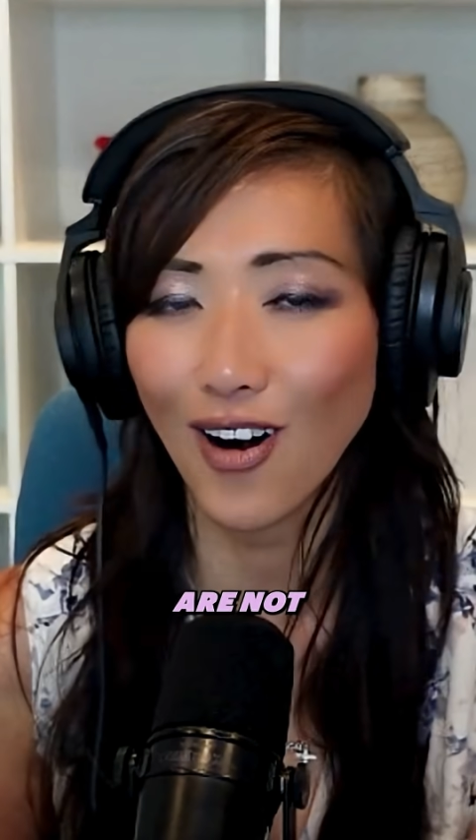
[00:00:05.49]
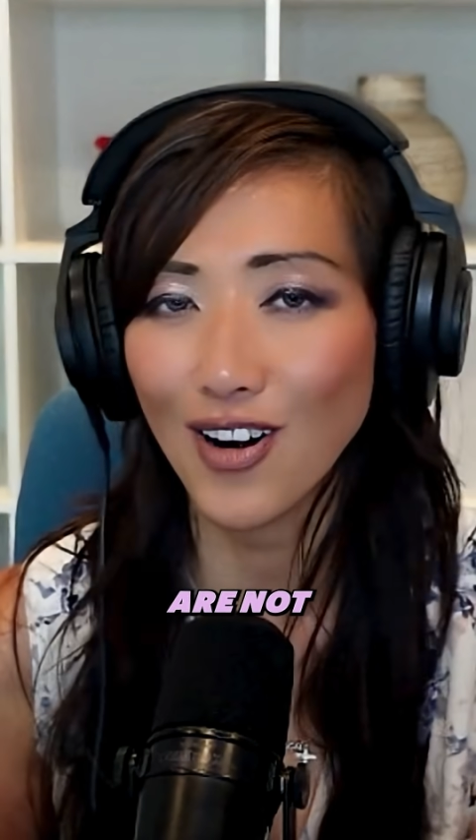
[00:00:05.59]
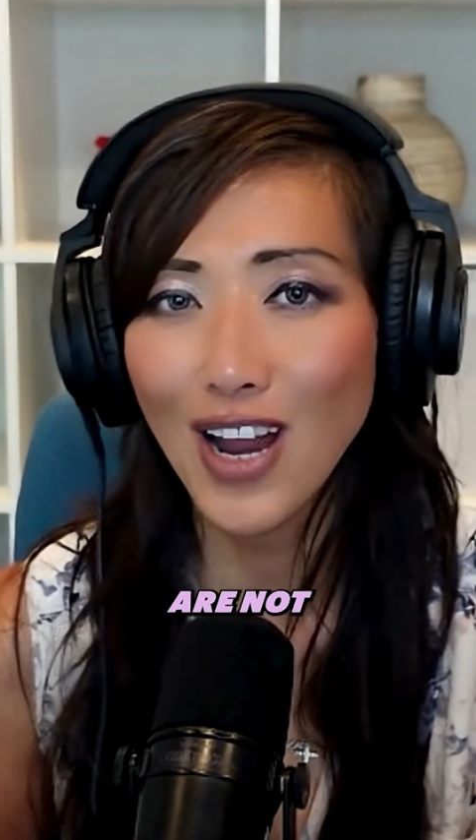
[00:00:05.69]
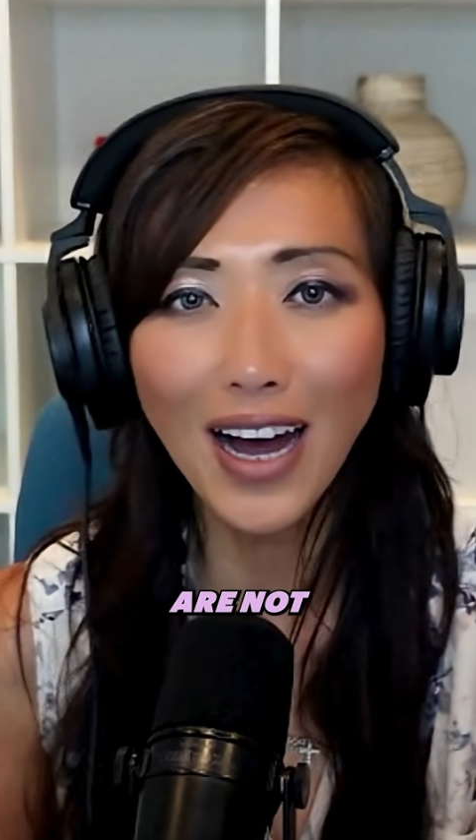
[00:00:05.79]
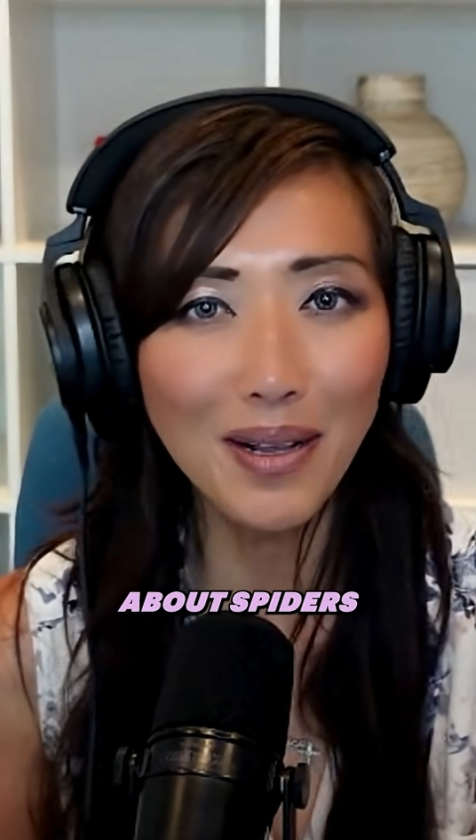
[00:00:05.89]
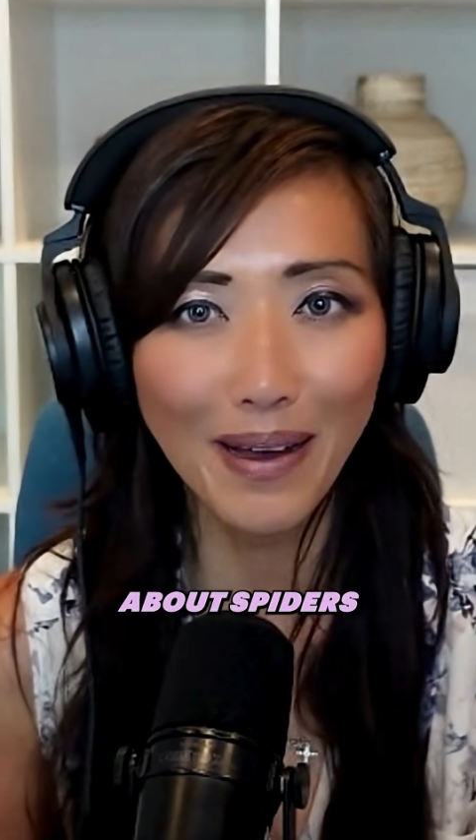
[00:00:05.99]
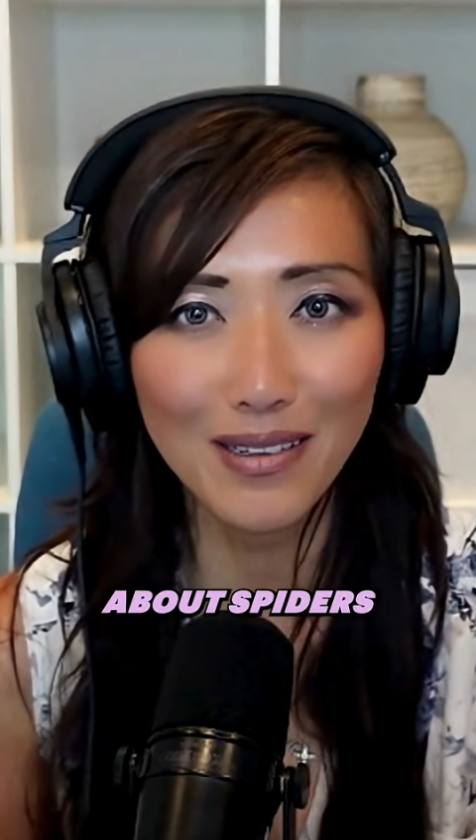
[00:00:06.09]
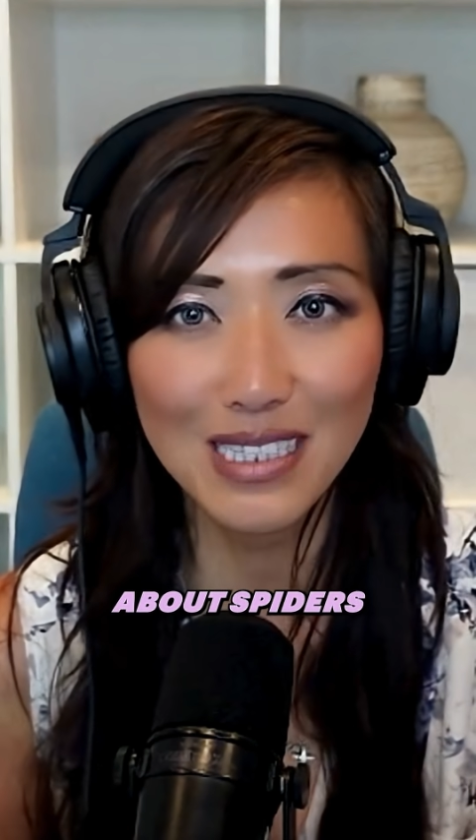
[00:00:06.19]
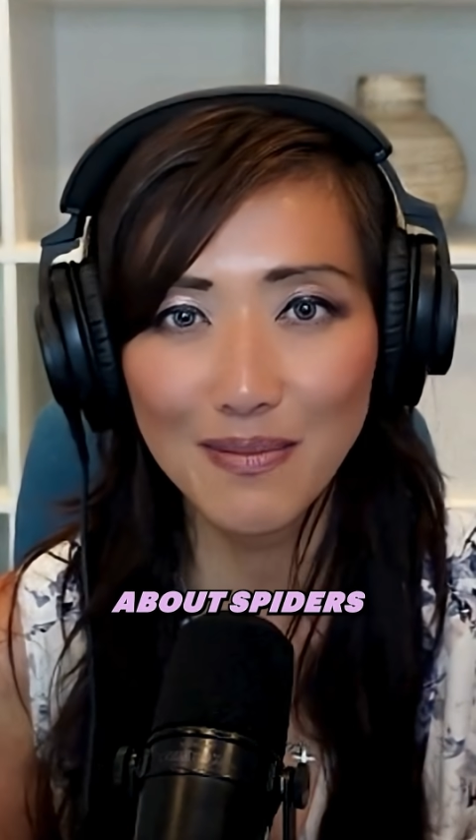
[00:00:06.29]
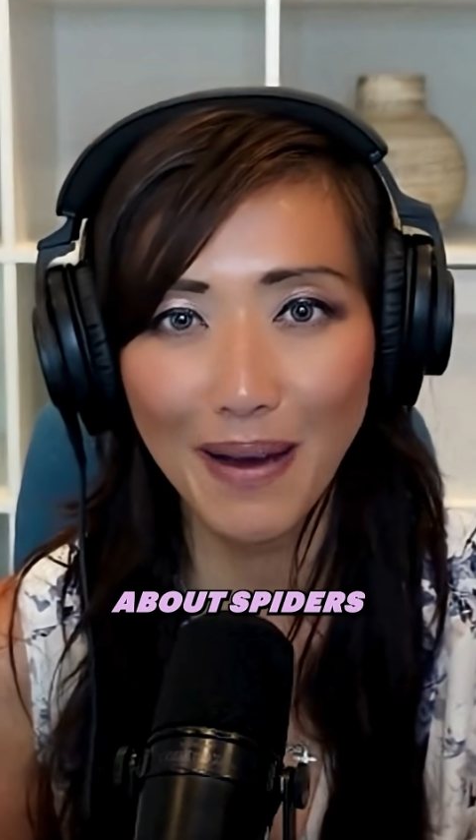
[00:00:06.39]
are not
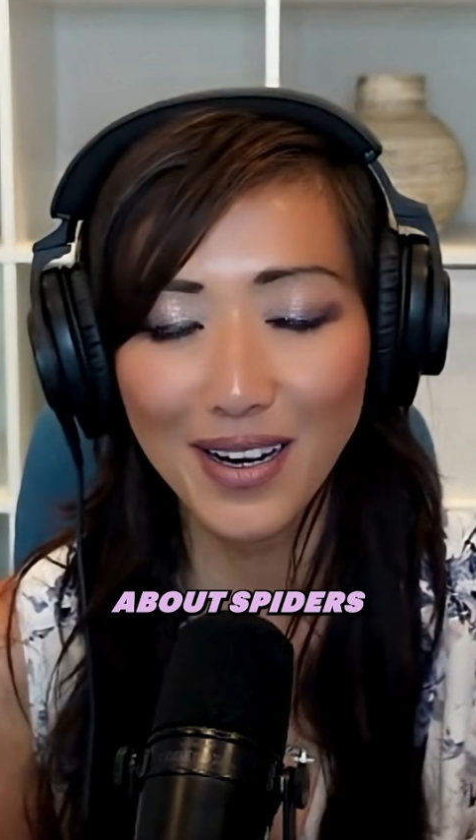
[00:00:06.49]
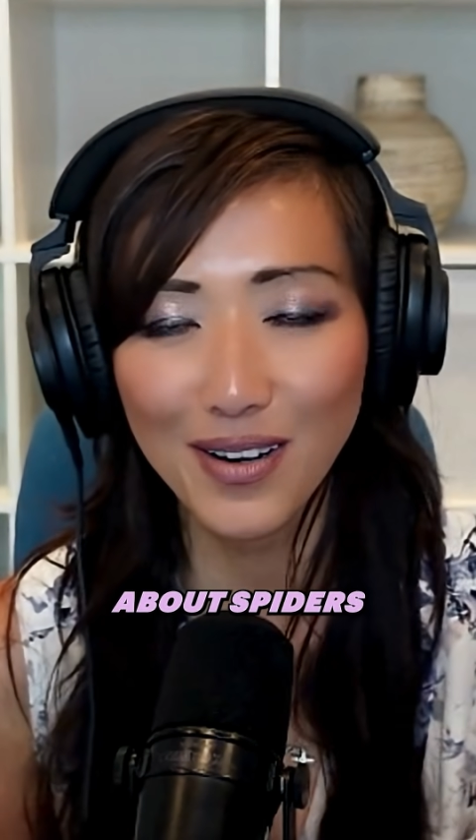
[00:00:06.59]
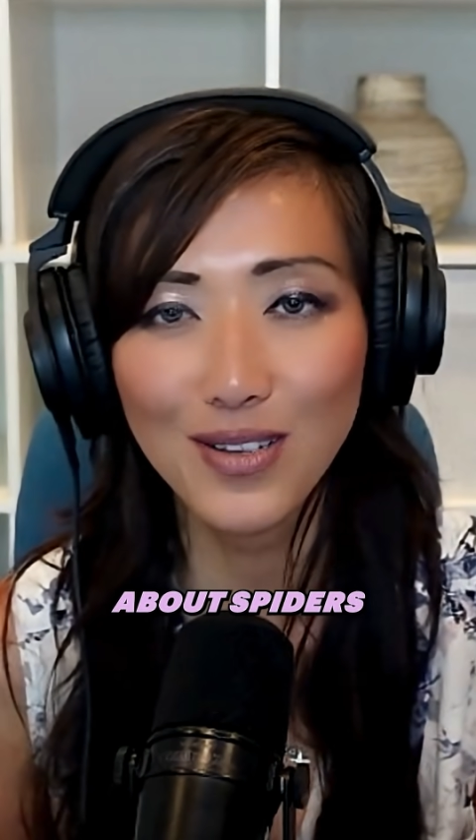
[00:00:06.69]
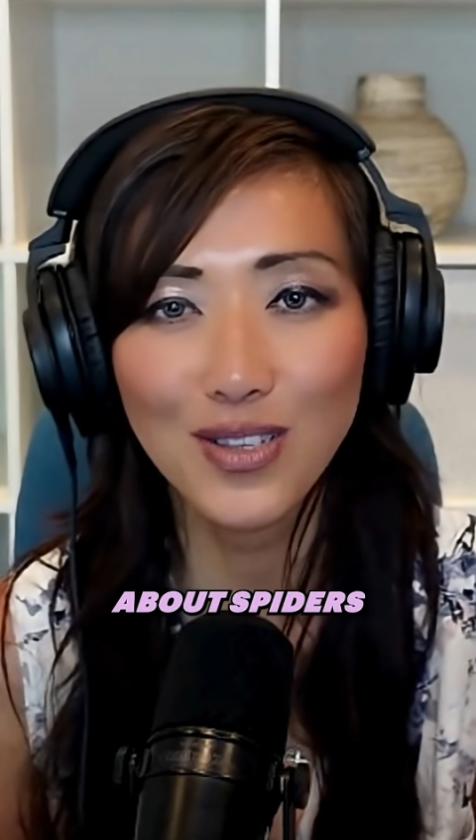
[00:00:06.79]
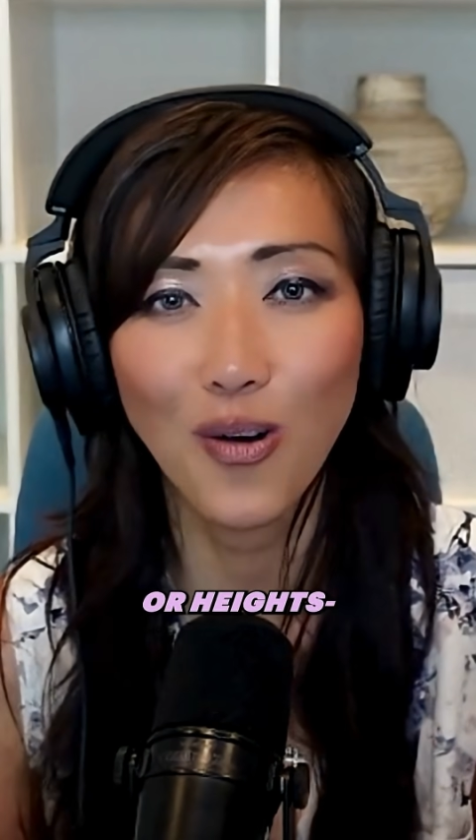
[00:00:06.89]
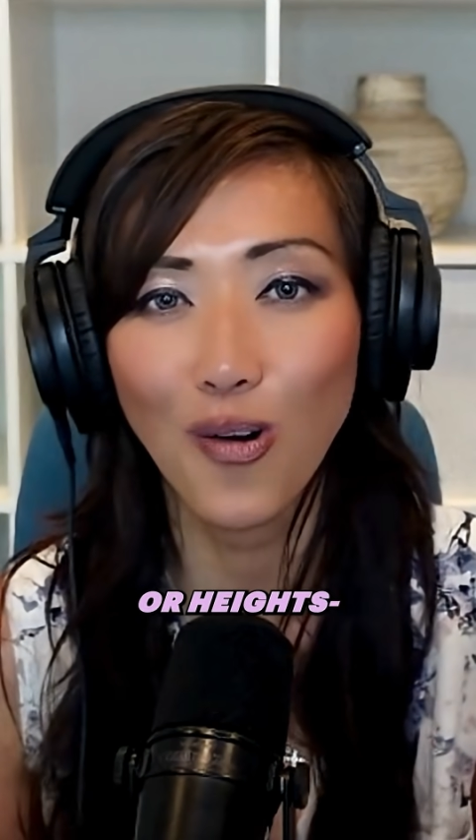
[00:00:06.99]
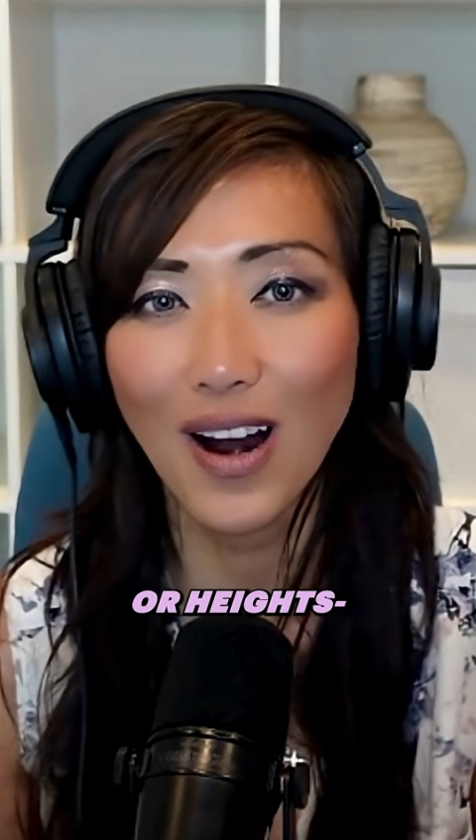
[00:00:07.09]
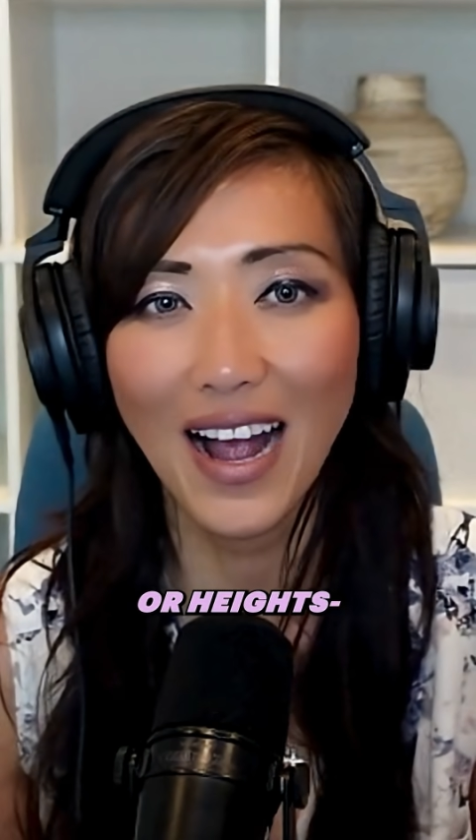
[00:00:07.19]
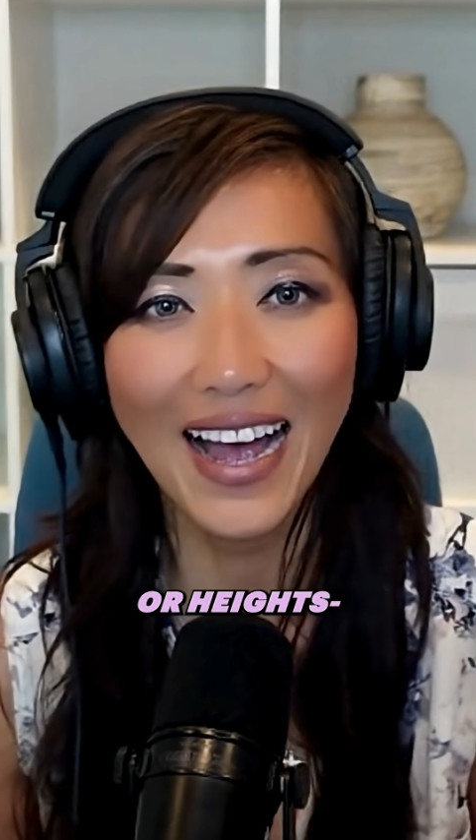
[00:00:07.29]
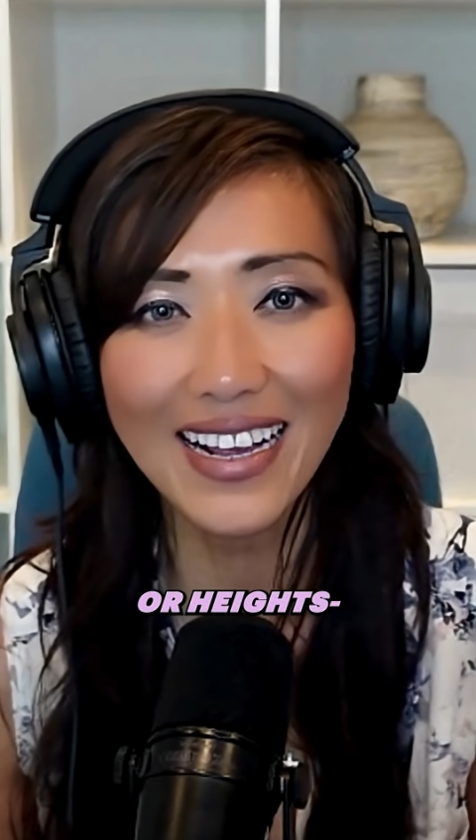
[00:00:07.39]
about spiders or
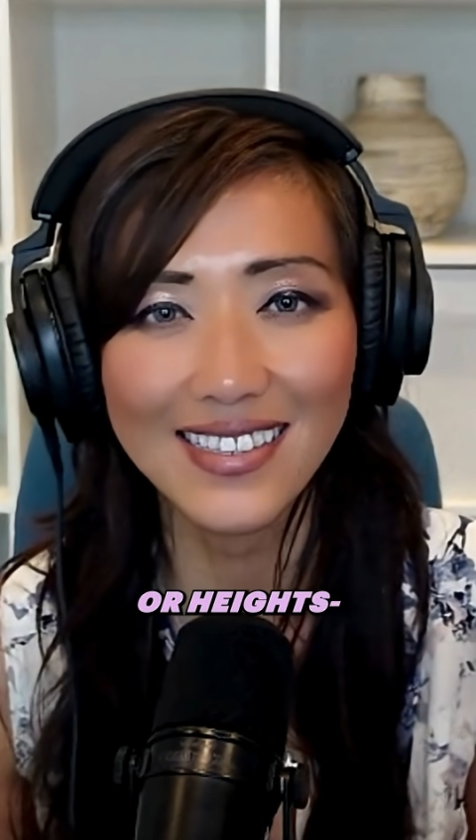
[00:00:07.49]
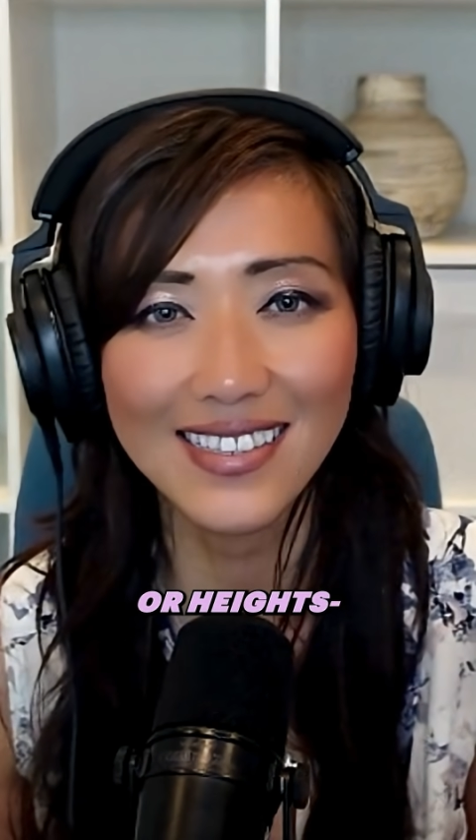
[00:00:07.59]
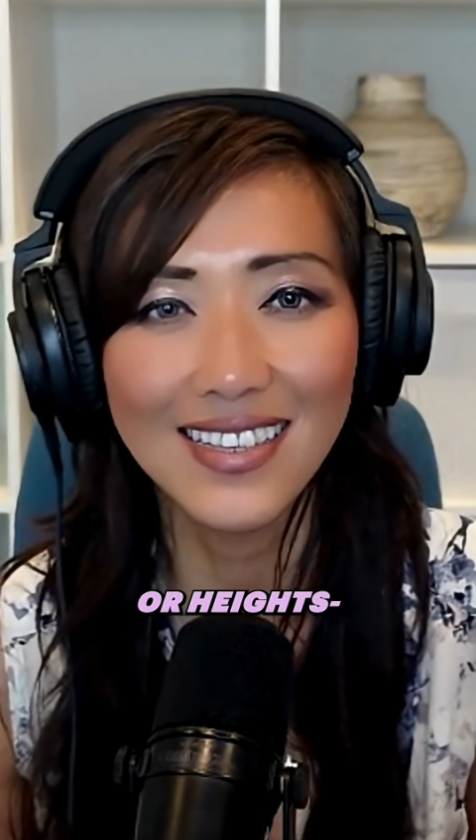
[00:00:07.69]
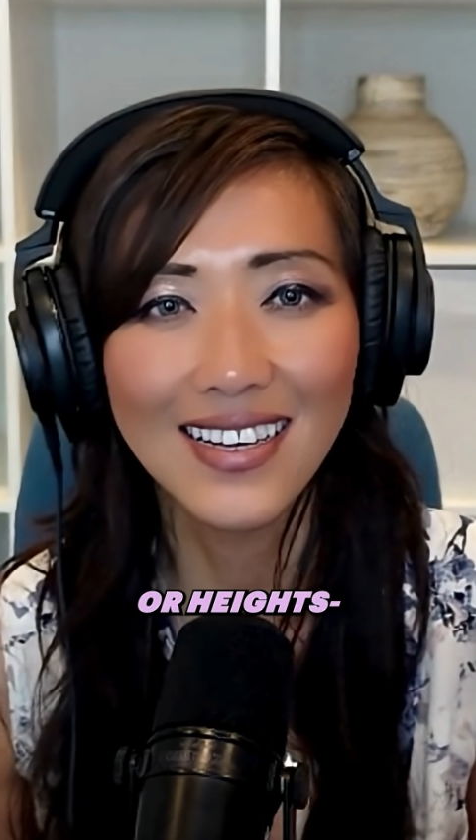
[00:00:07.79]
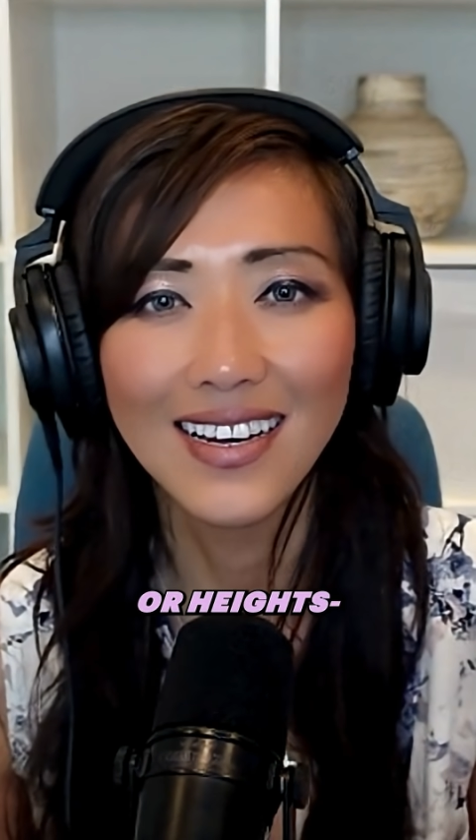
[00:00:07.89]
heights.